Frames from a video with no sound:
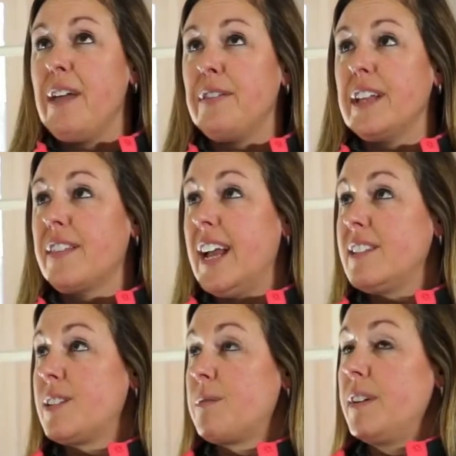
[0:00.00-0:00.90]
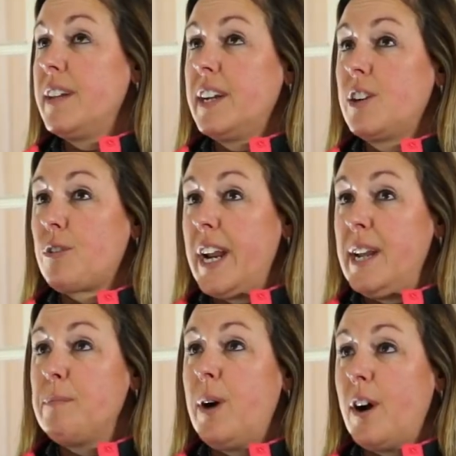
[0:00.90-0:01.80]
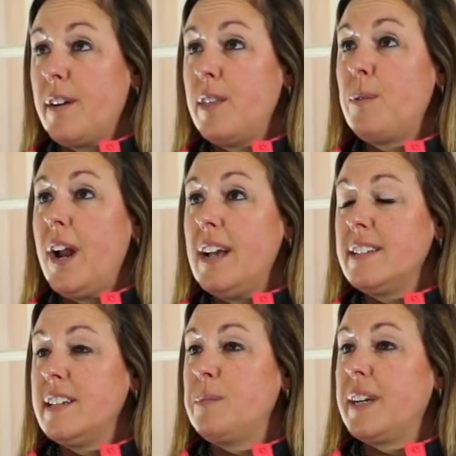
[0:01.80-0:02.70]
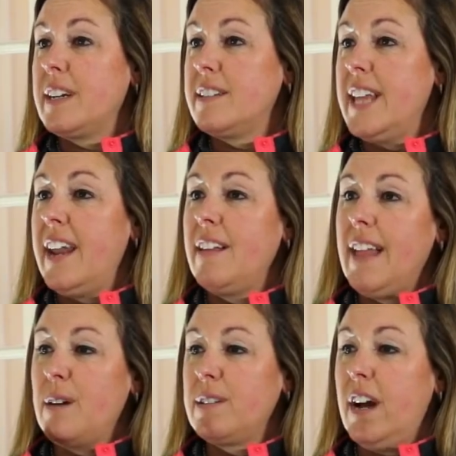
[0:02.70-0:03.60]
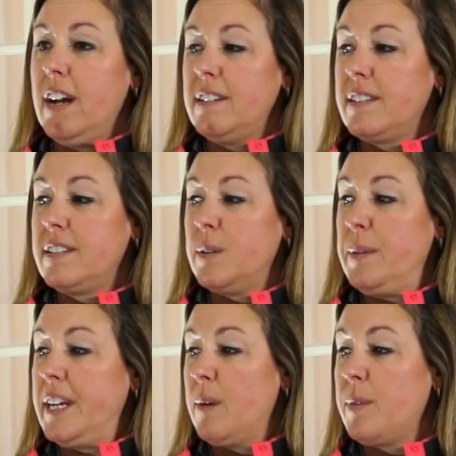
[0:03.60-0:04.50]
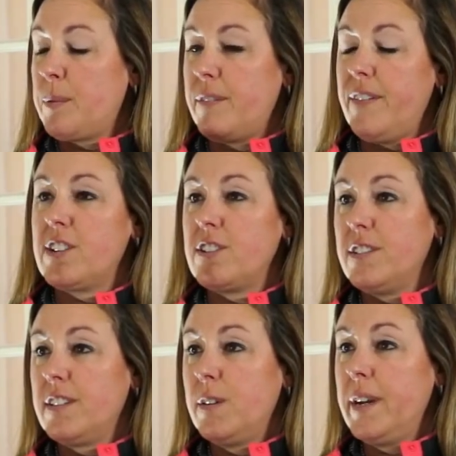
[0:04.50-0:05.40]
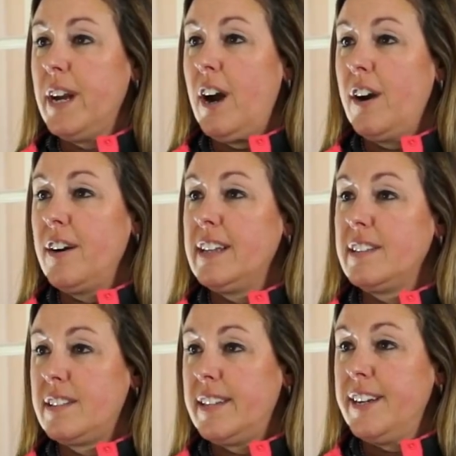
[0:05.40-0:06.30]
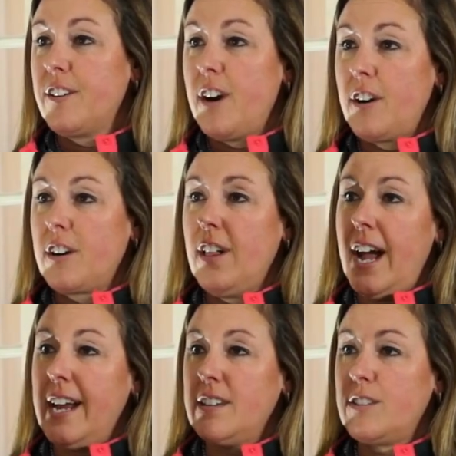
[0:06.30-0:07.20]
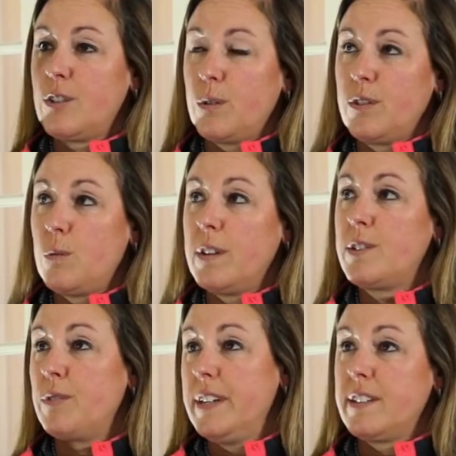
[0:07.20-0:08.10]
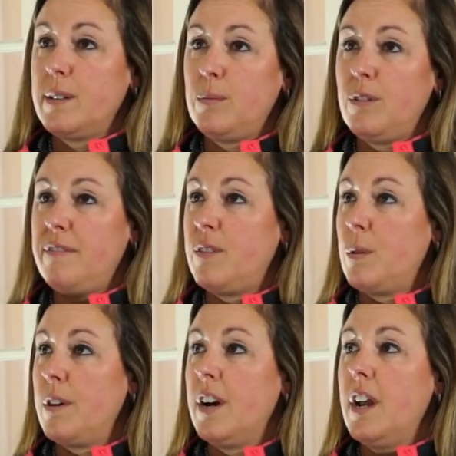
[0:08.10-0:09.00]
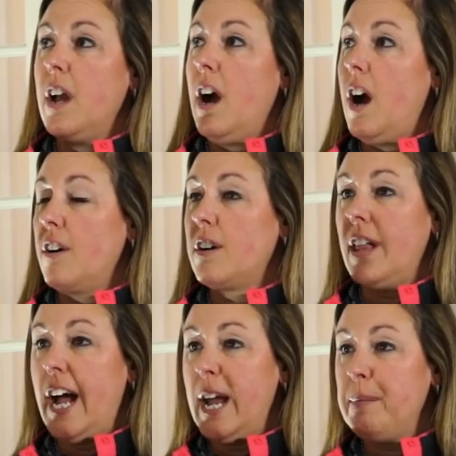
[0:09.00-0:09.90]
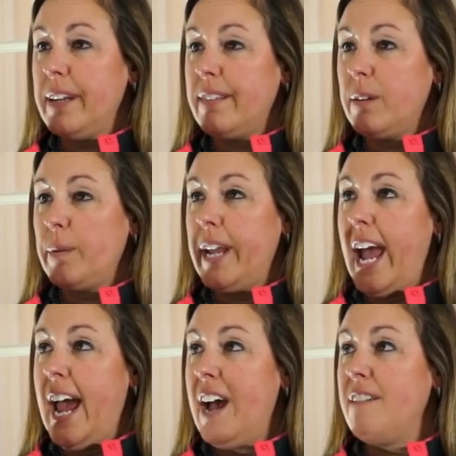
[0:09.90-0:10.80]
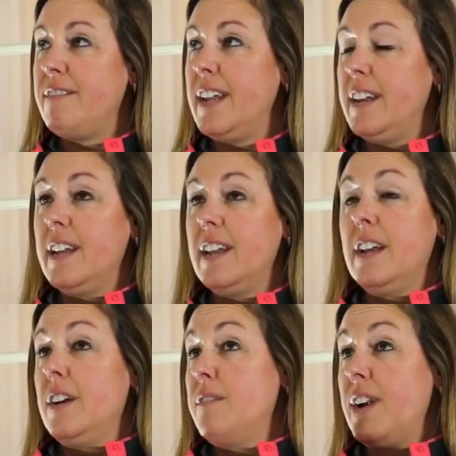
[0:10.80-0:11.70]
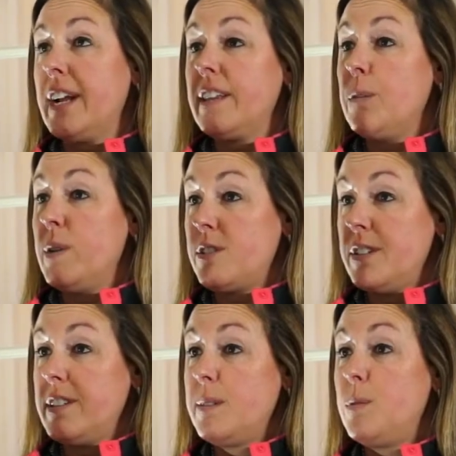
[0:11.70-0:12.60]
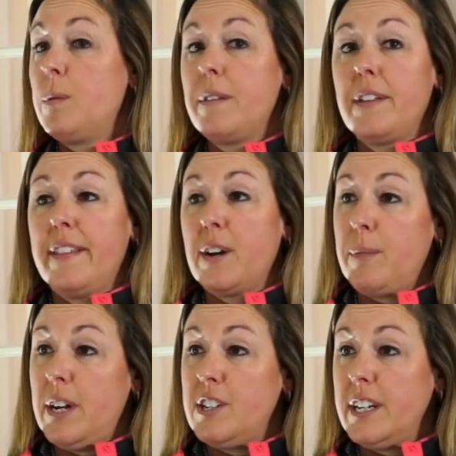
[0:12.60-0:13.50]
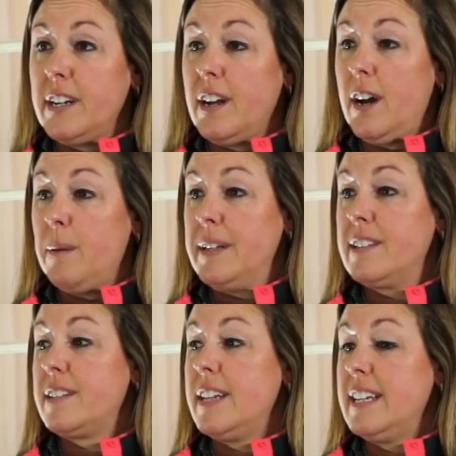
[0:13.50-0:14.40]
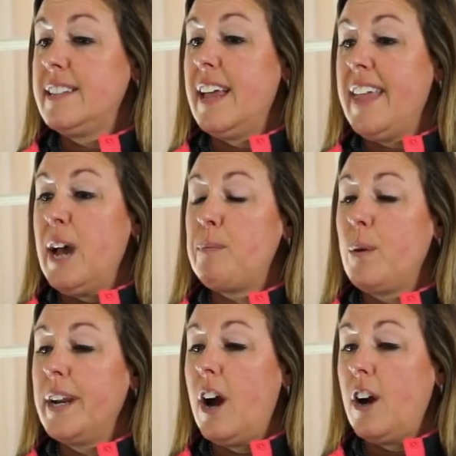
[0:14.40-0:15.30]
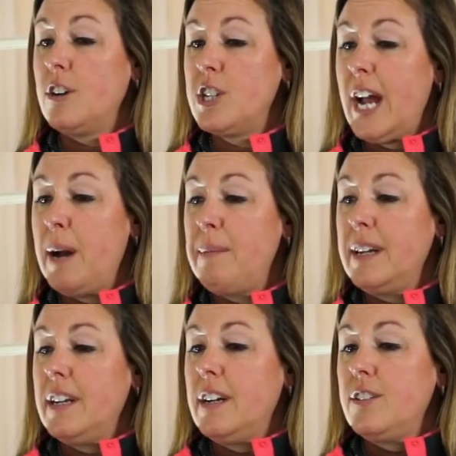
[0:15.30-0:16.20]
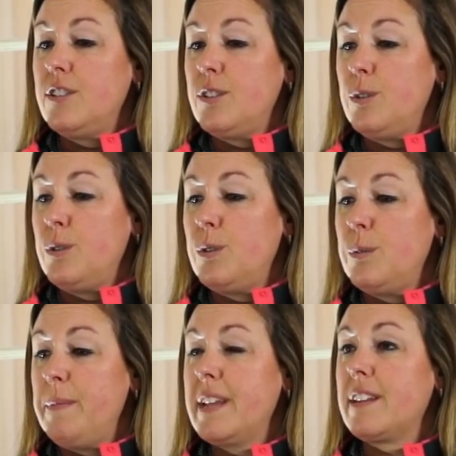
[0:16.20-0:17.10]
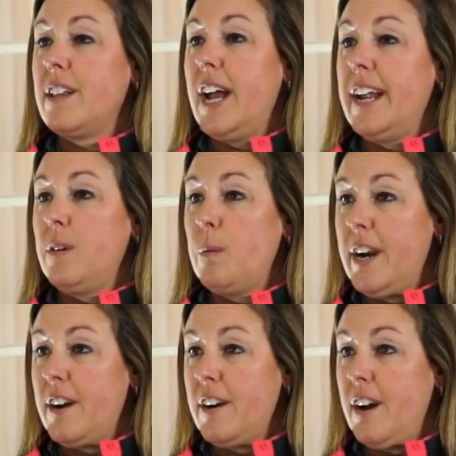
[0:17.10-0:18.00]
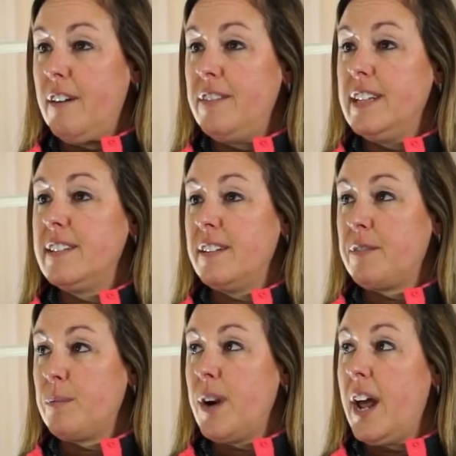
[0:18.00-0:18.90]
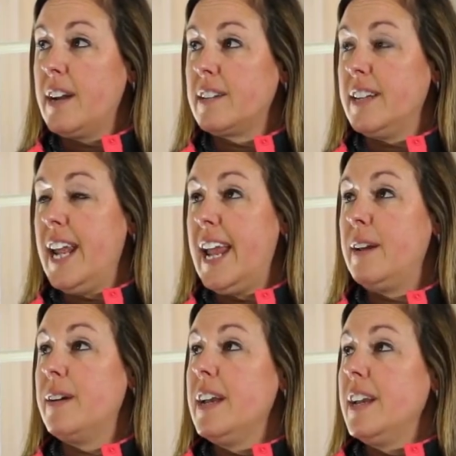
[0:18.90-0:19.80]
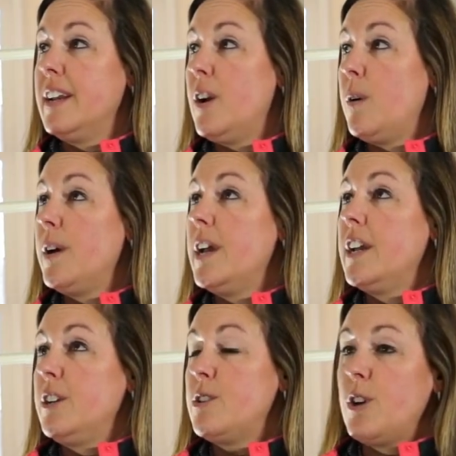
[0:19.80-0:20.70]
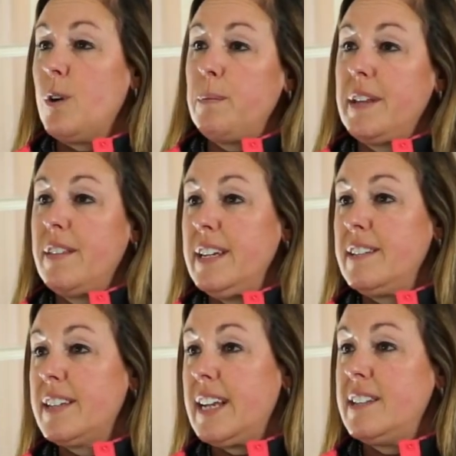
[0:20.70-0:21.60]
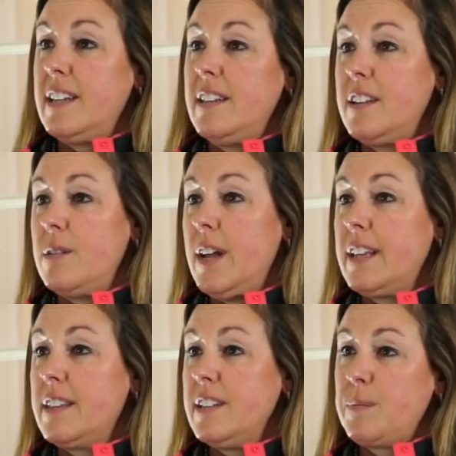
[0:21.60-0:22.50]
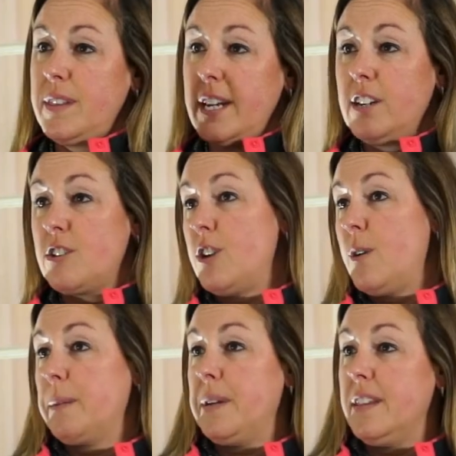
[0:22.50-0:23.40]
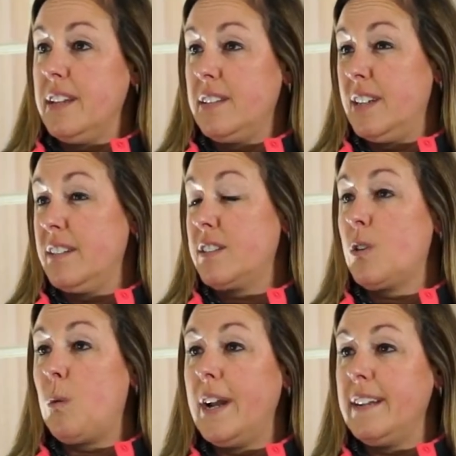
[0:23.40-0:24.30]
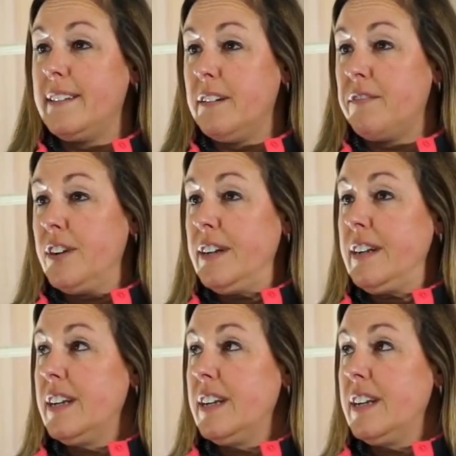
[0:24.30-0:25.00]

think that's a really great part of the process, because that allows us to become the professionals that we are and steer our clients towards what's reasonable for our climate that we have, and frankly, what's reasonable within their budget. It's at that point our job to make the client aware of these different products, and hey, you showed me this and I see that you like this, but then you're showing me this and it's quite different.